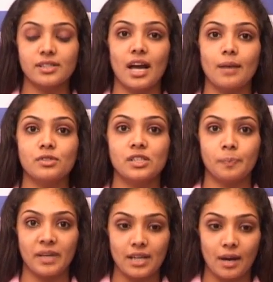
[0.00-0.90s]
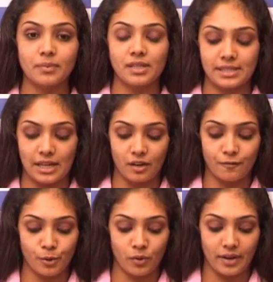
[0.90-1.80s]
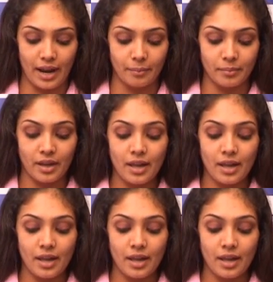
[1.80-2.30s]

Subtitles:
on time to speed up the sell-off program.